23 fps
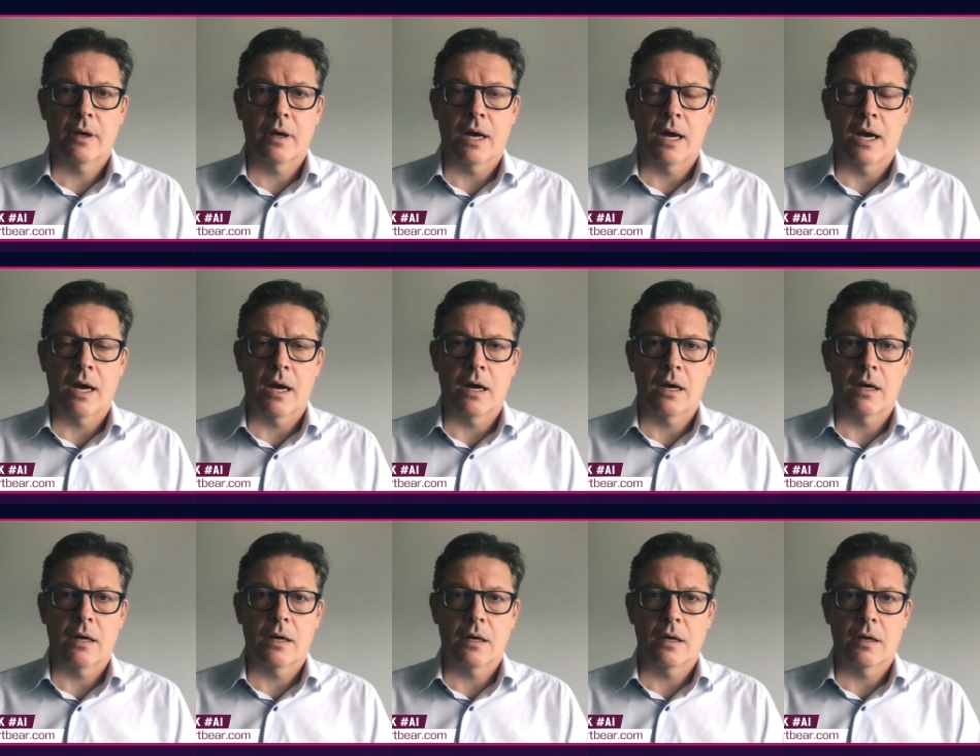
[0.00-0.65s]

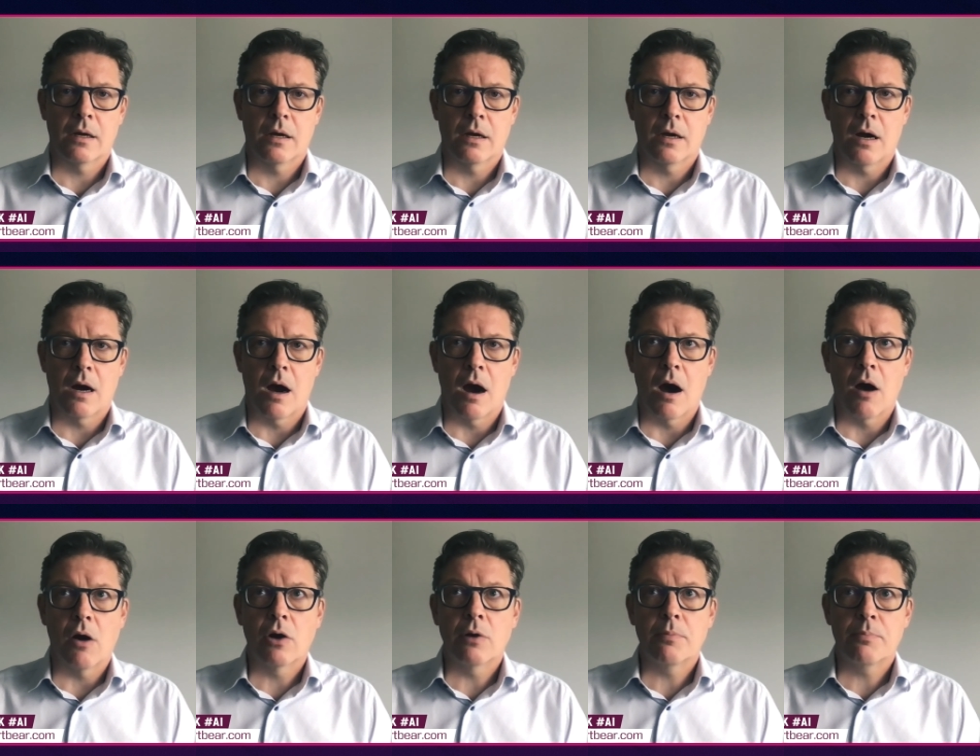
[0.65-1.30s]
uh,
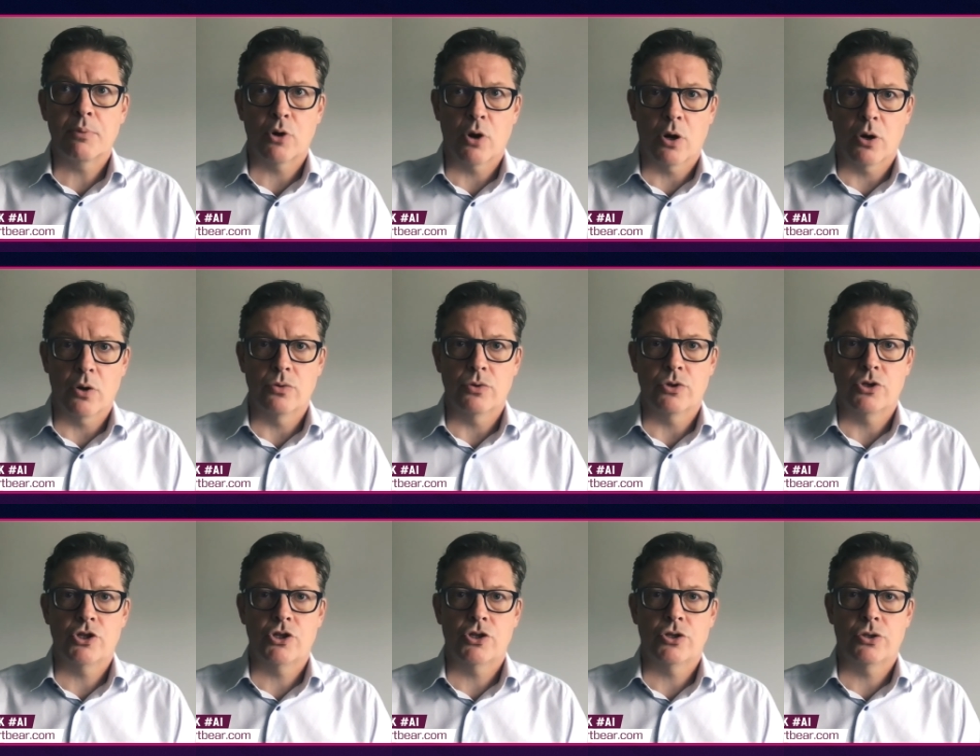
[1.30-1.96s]
our
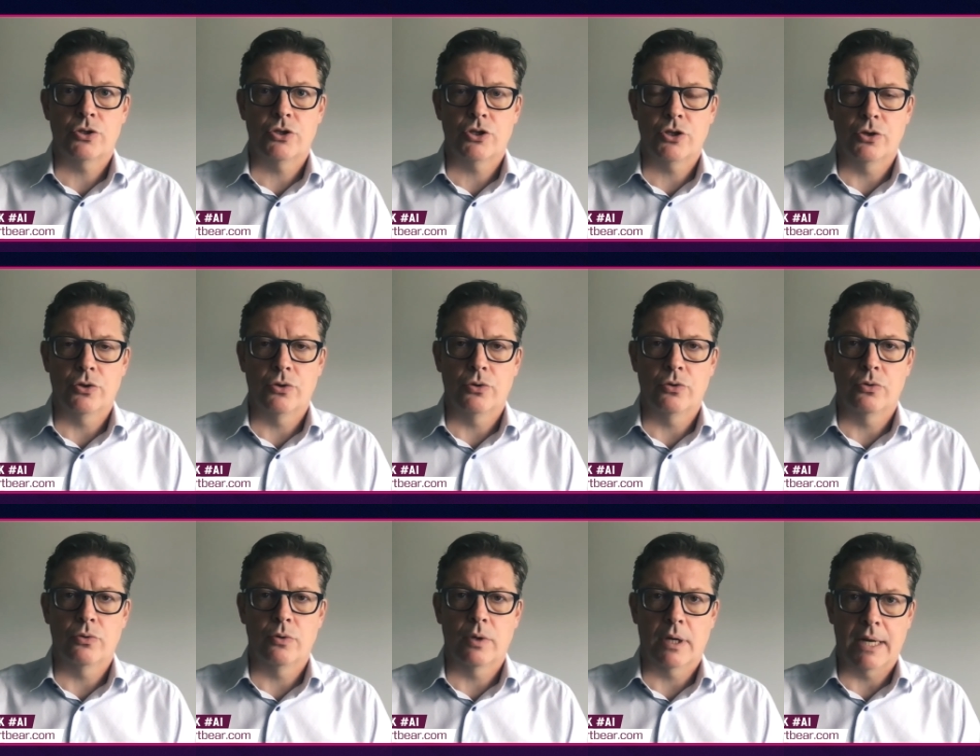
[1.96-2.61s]
approach
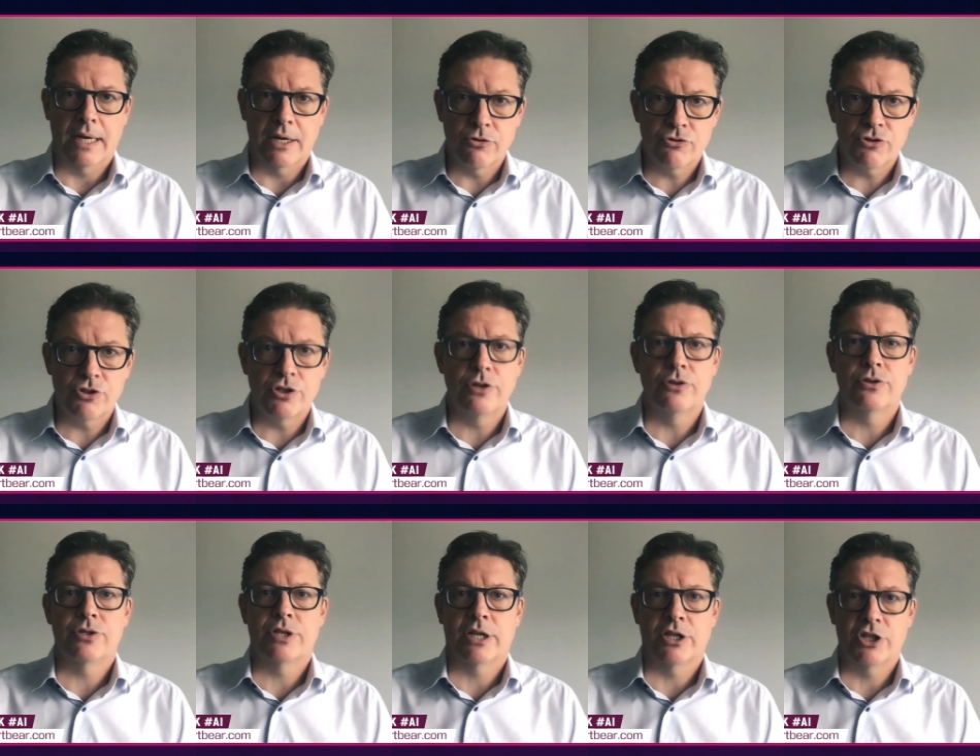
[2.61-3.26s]
to
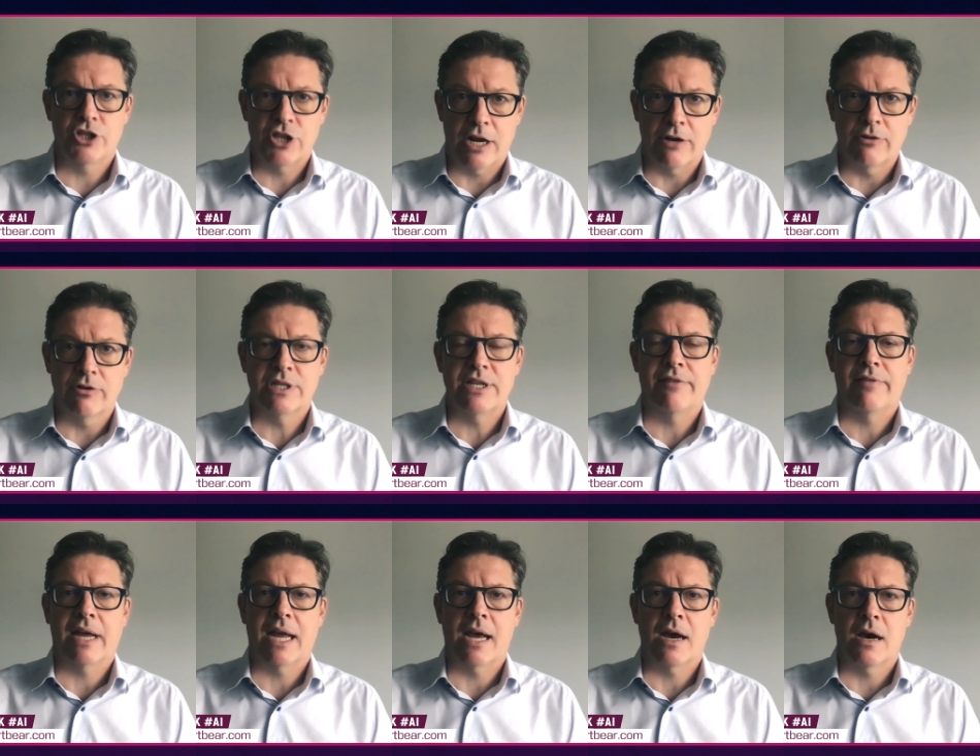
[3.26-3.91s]
introducing
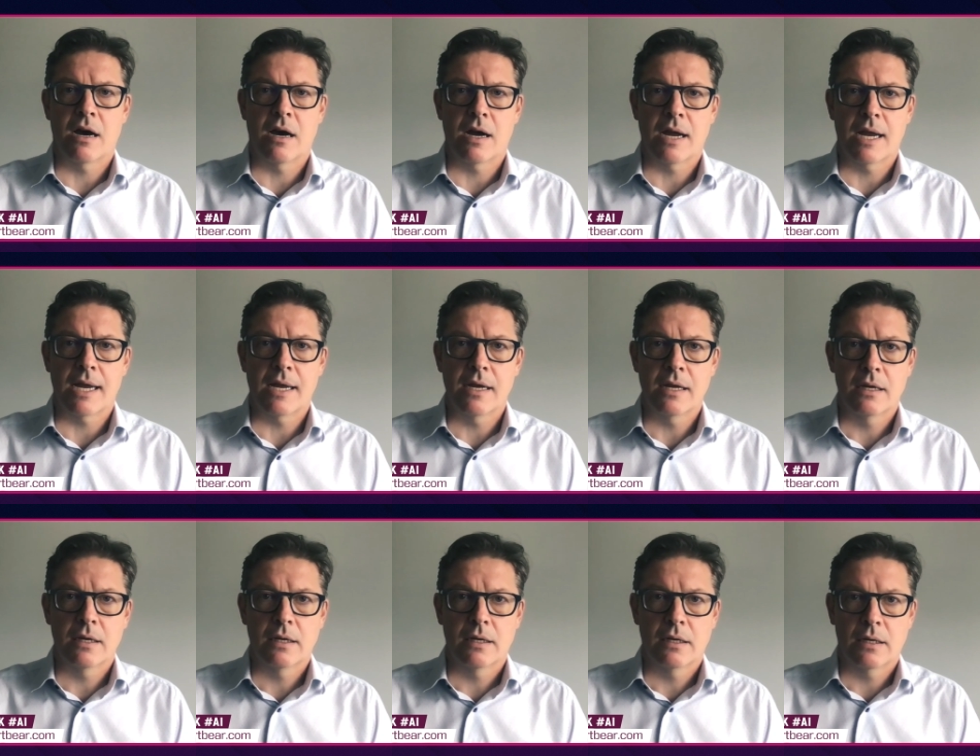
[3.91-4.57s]
generative AI
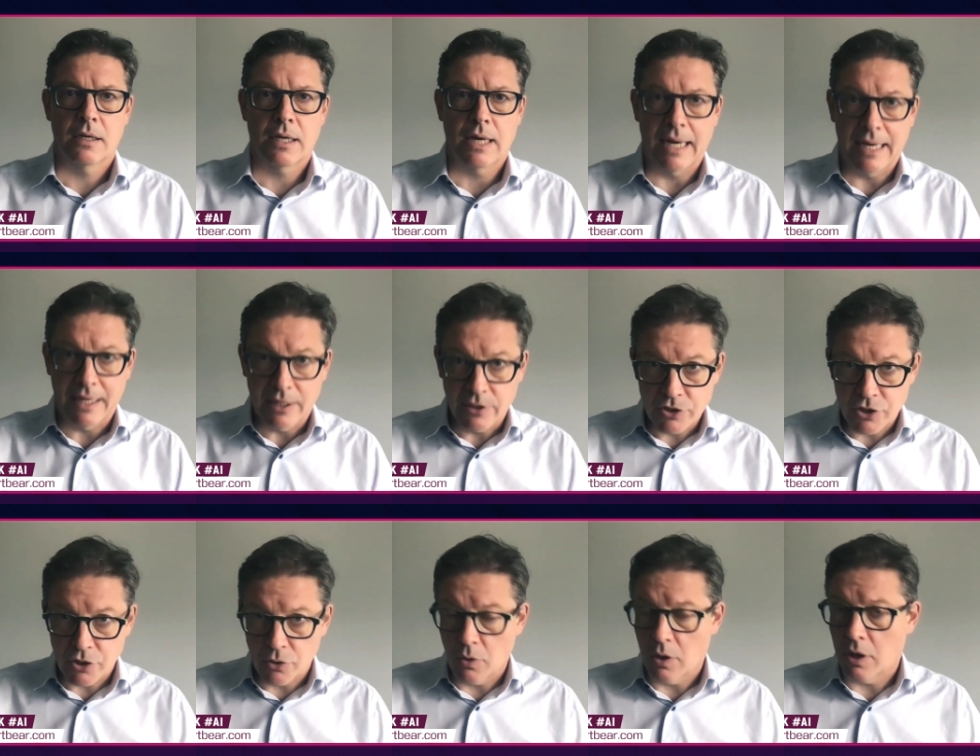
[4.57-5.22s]

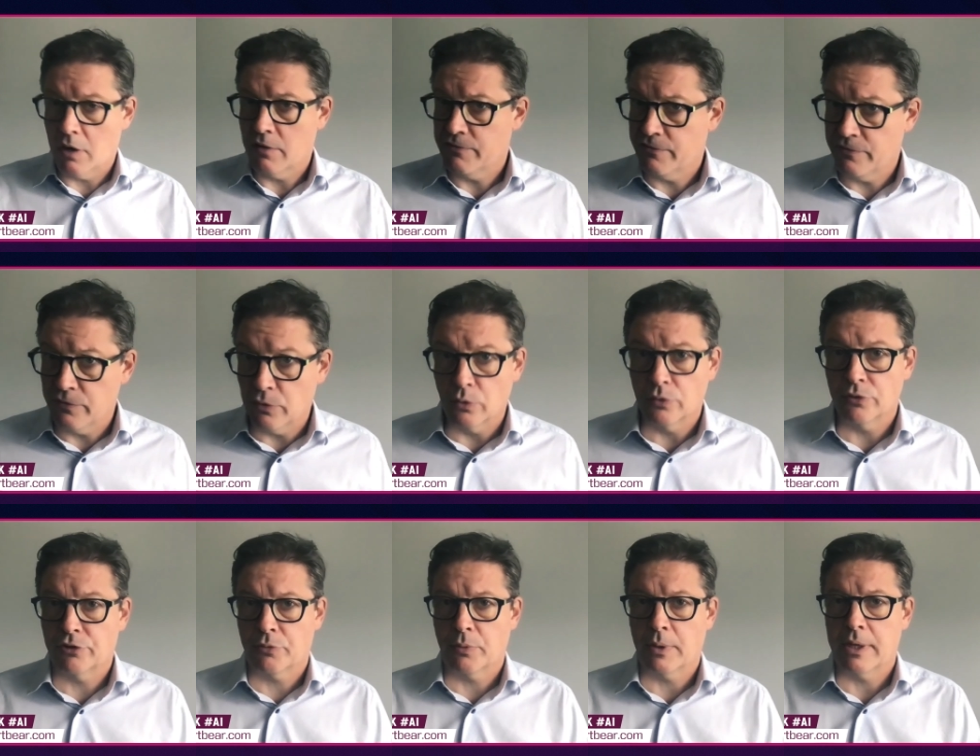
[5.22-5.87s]
into our
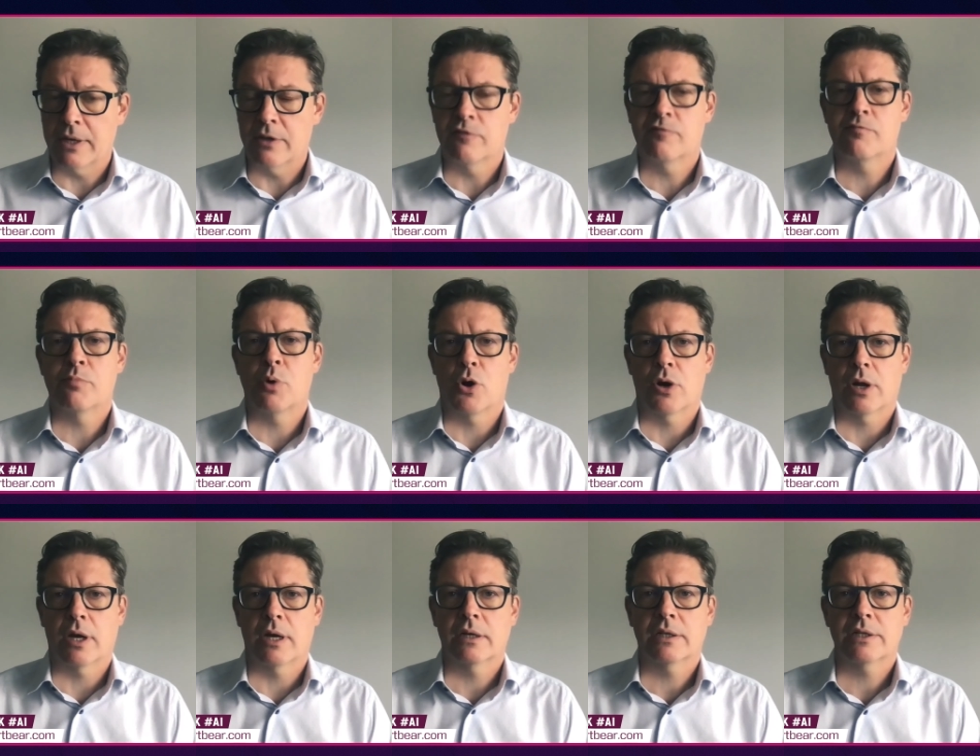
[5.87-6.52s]
full suite of
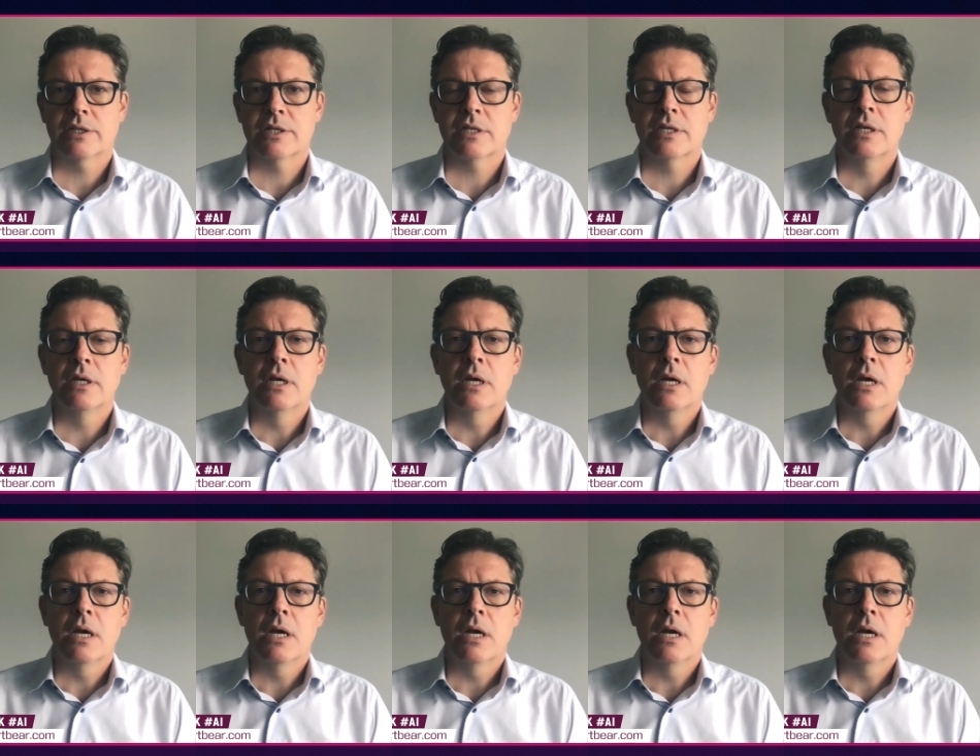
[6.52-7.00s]
products.